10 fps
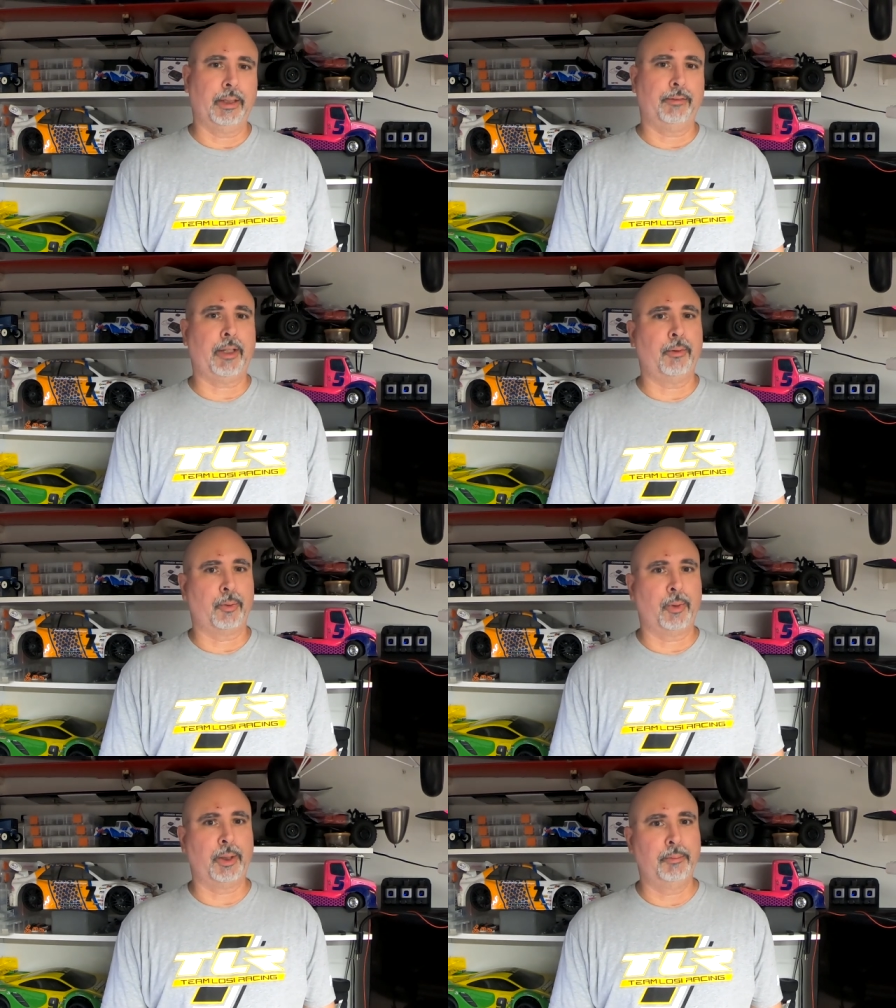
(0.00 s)
If I were
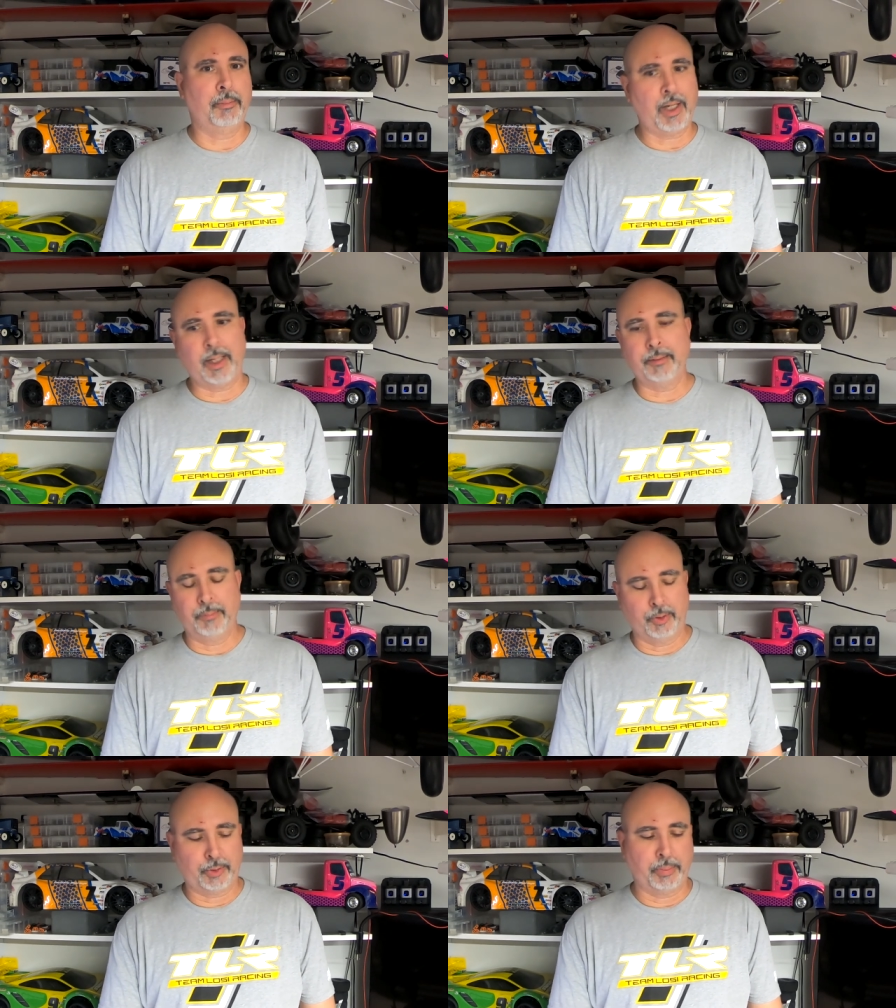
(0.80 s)
running mod,
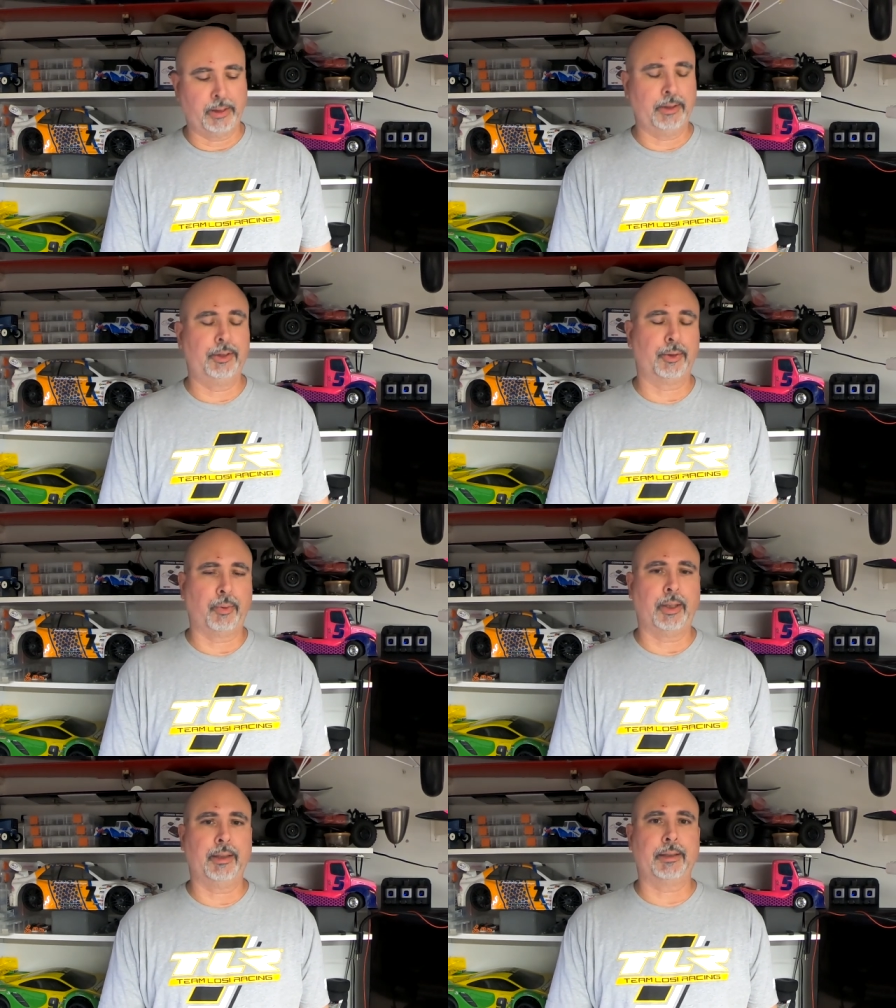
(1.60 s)
most buggies are
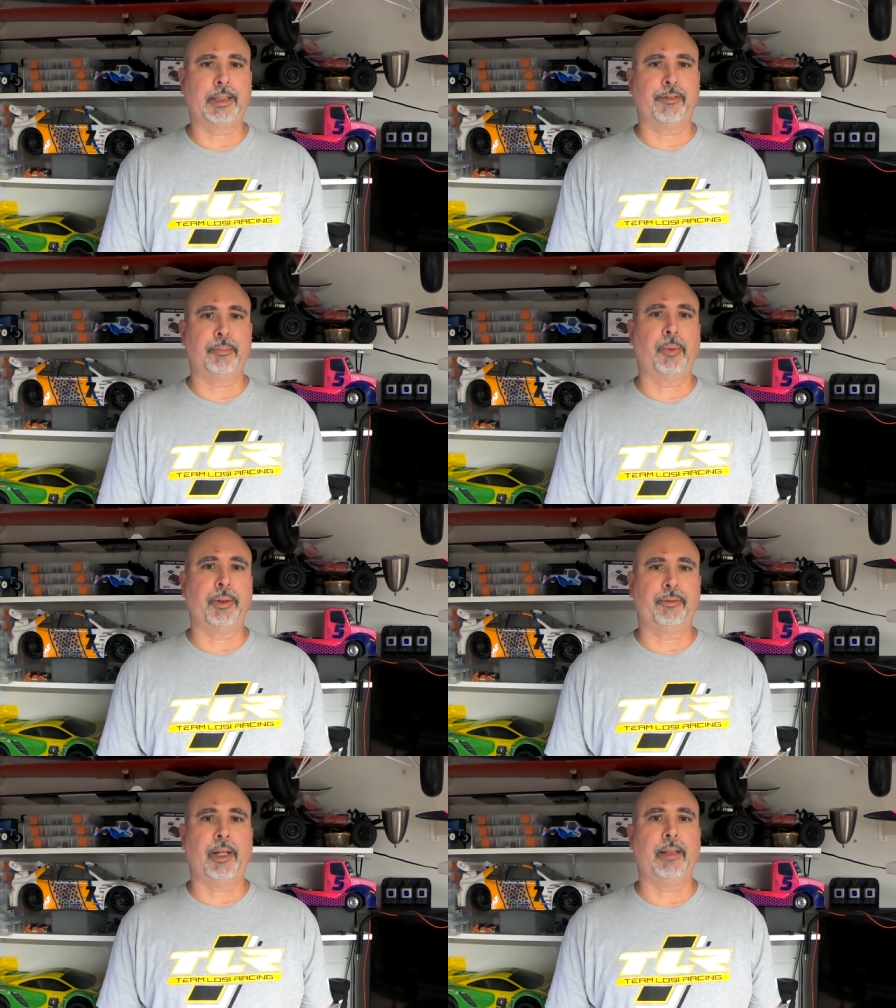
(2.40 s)
running a
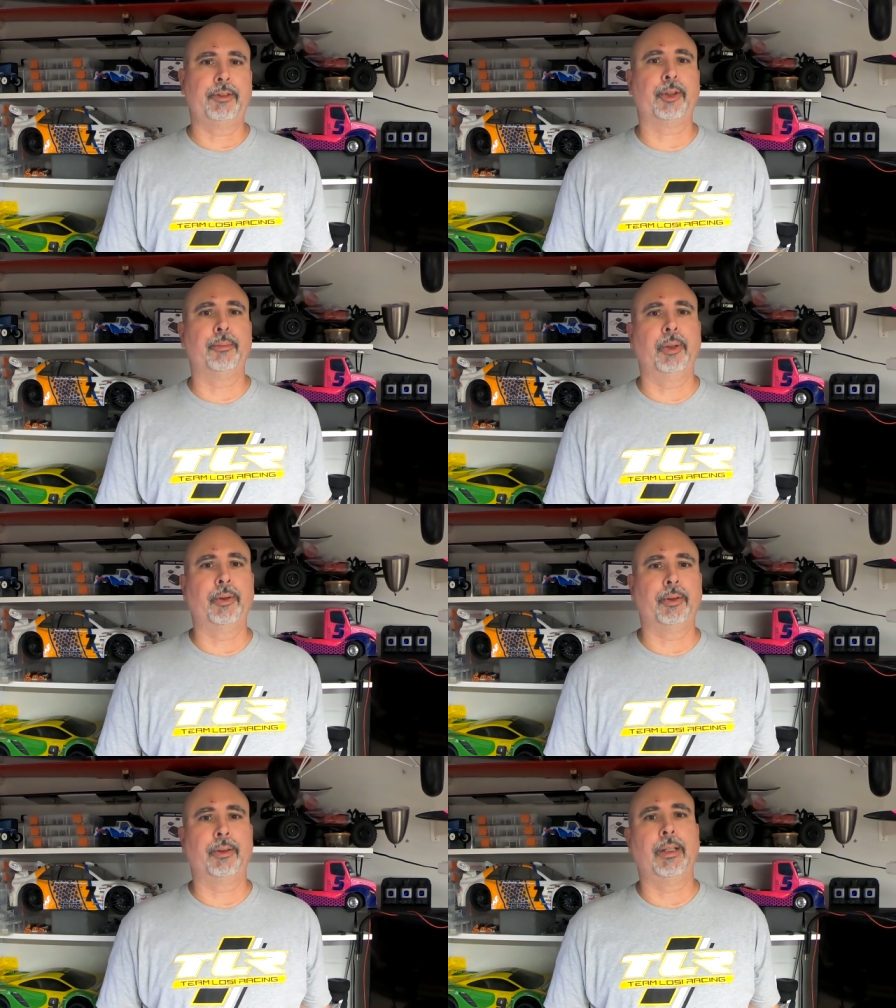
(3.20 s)
7.5 turn
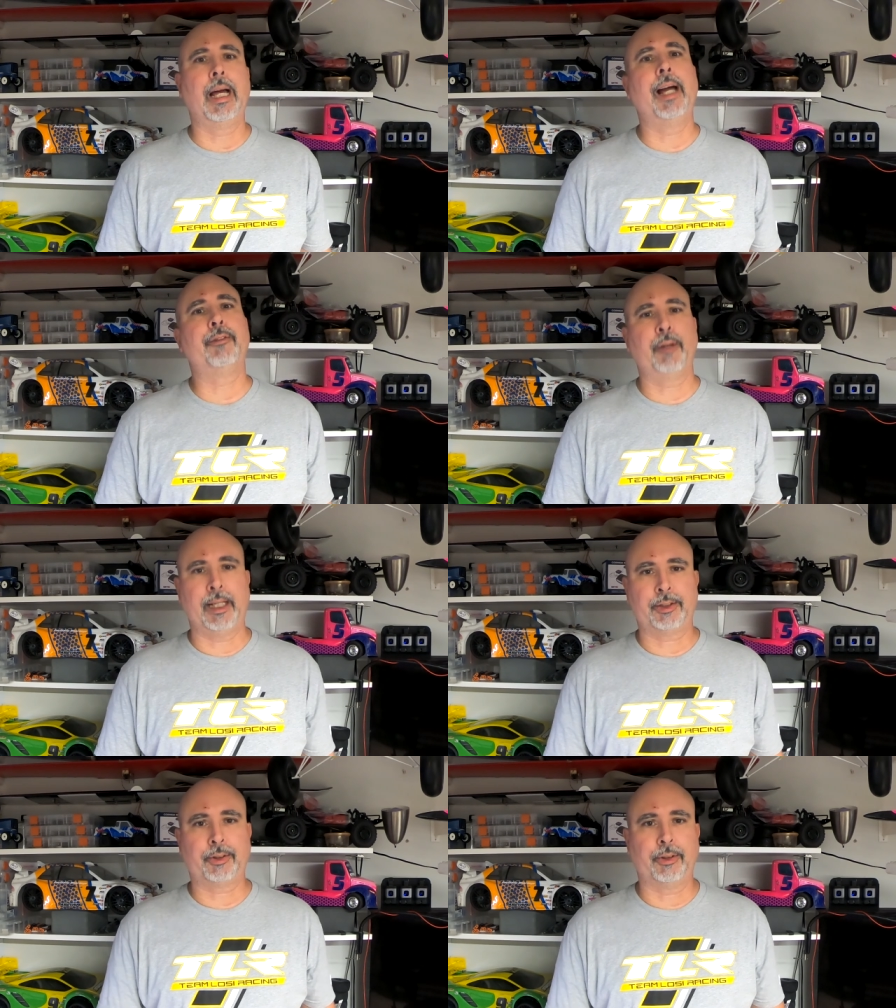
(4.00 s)
motor, a lot
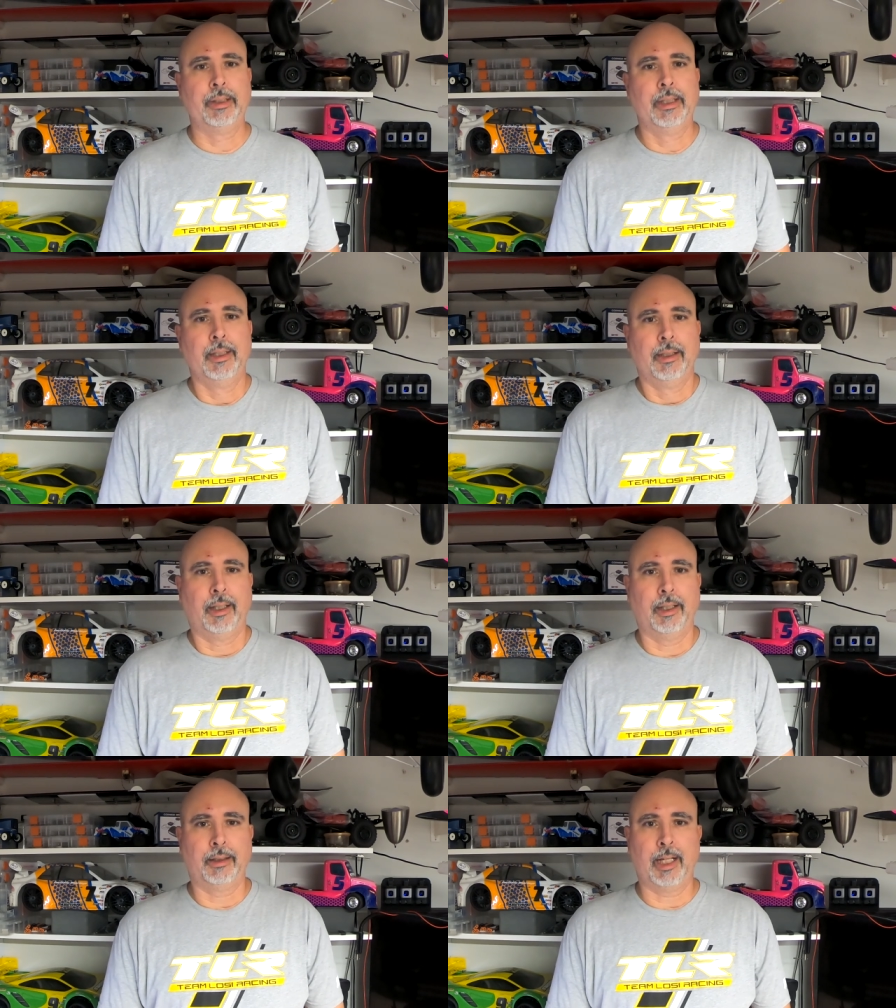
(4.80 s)
faster,
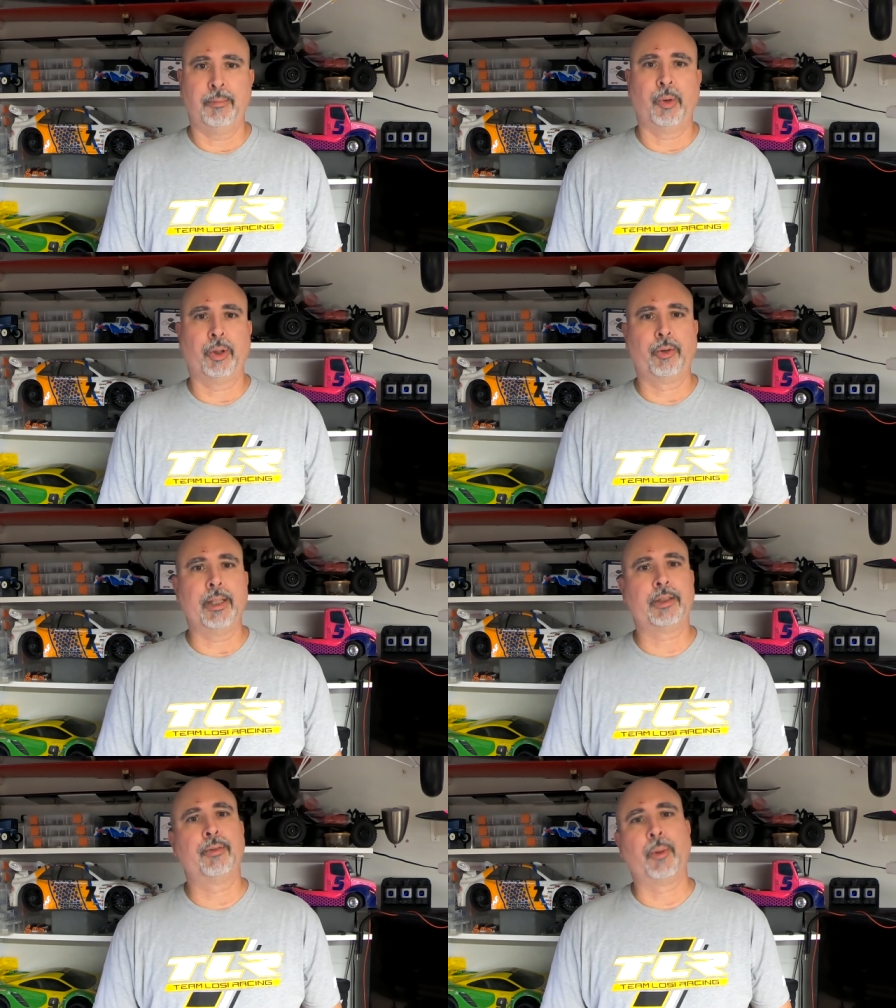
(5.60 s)
a lot more
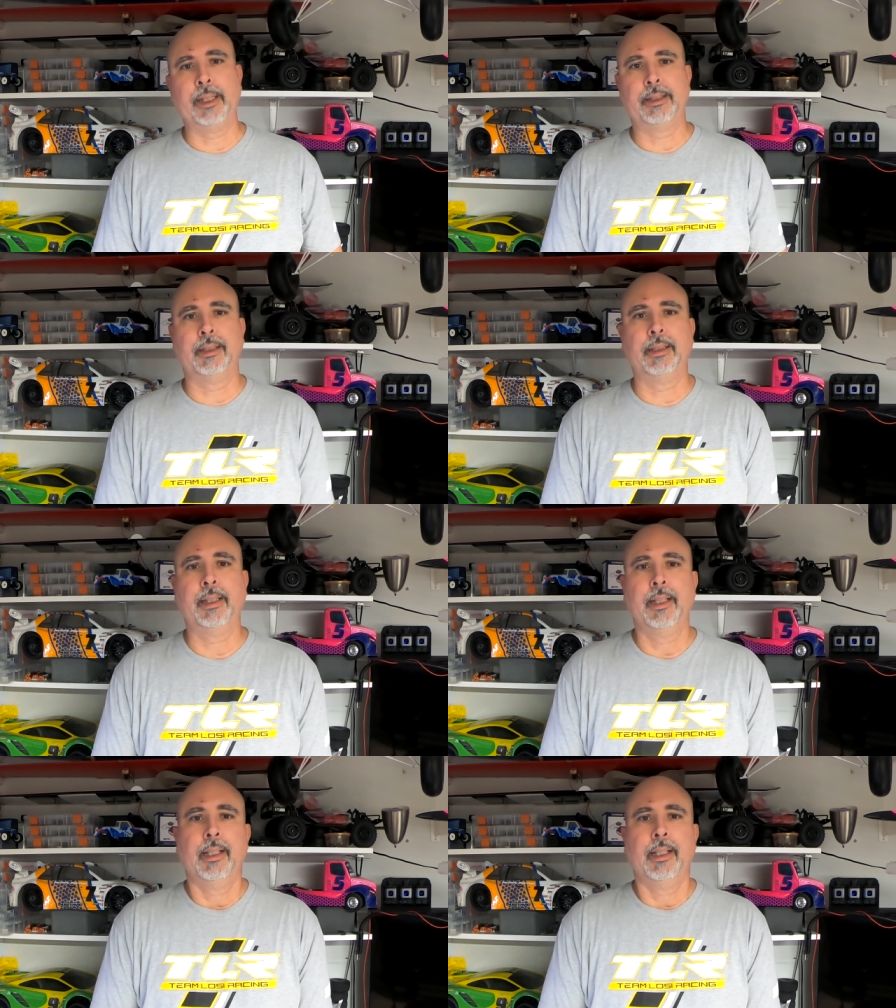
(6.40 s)
aggressive racing,